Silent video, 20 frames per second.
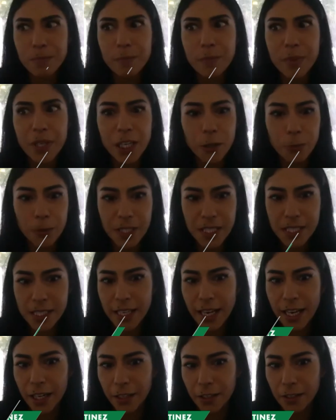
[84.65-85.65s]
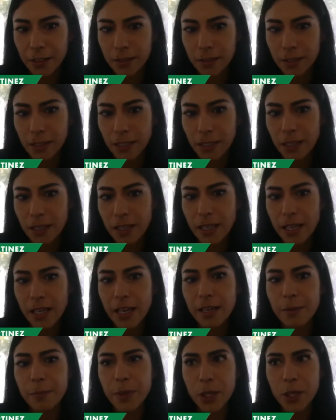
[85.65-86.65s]
Be a risk taker
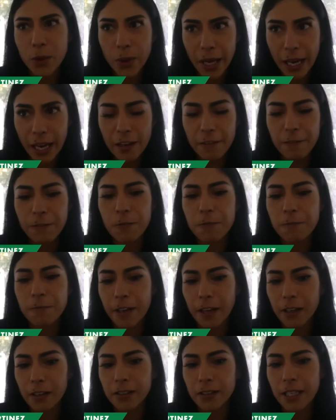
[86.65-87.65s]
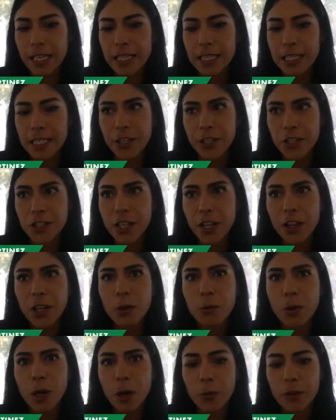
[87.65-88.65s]
and be okay if you fail. There's nothing
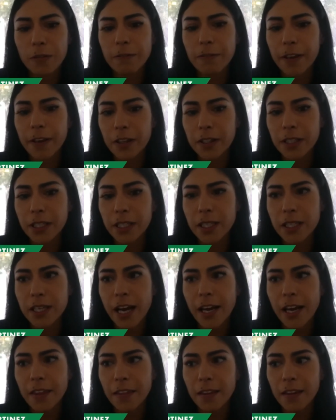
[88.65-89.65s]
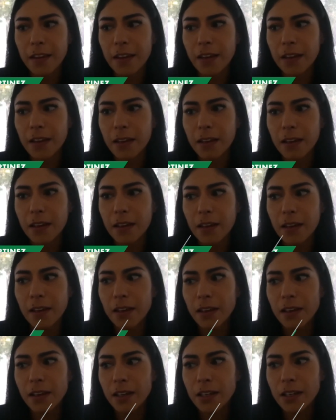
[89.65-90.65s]
wrong with failing. I think
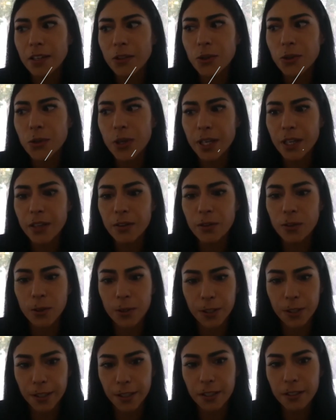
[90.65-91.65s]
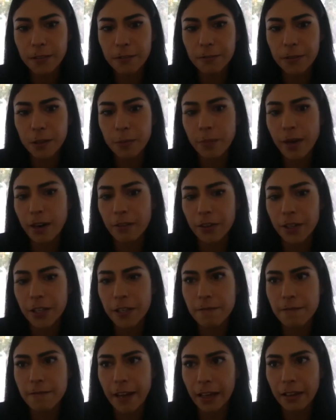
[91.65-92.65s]
you can learn from every
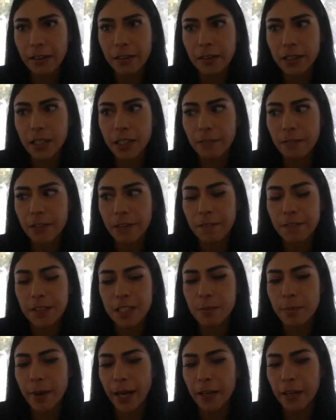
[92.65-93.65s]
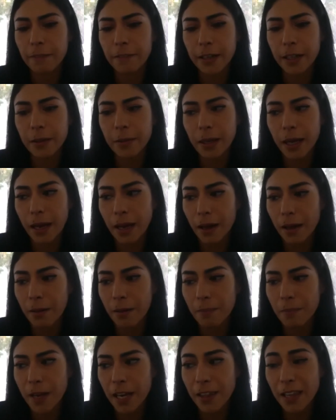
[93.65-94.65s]
event, even if it's a bad event.
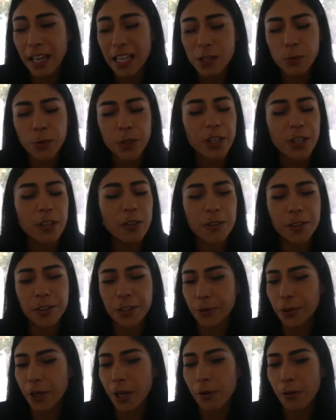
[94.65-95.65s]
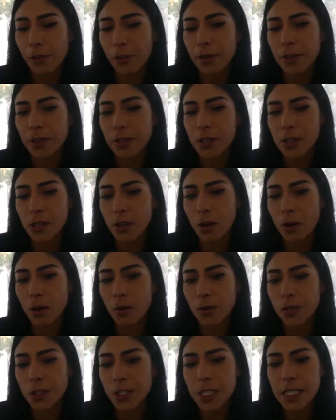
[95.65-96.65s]
And that's where you learn growth. So
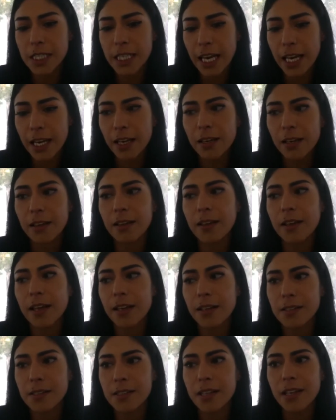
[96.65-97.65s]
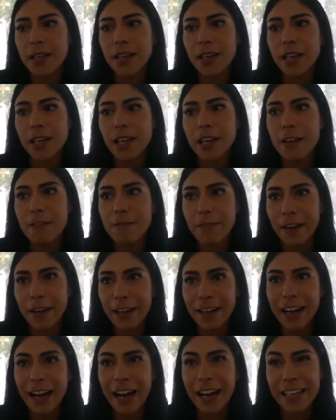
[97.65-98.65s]
just take it in as if
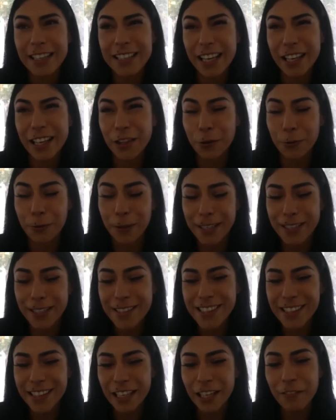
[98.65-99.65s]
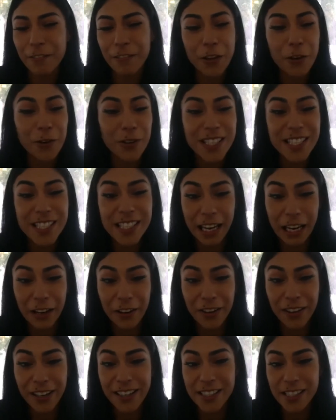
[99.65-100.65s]
I kind of take the risk, even though it's
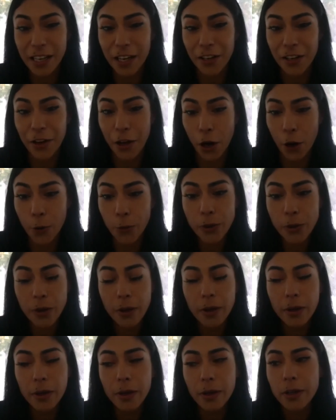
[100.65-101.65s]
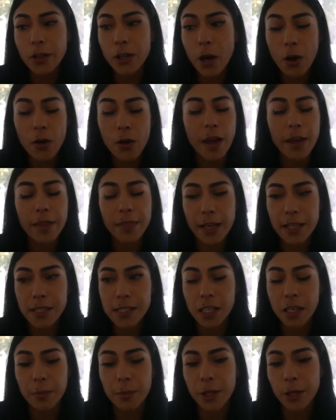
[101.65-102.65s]
scary, it's unknown, know that that's
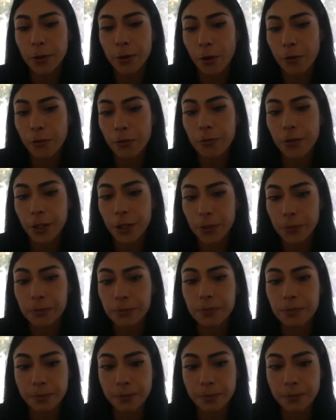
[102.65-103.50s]
going to be growth for you.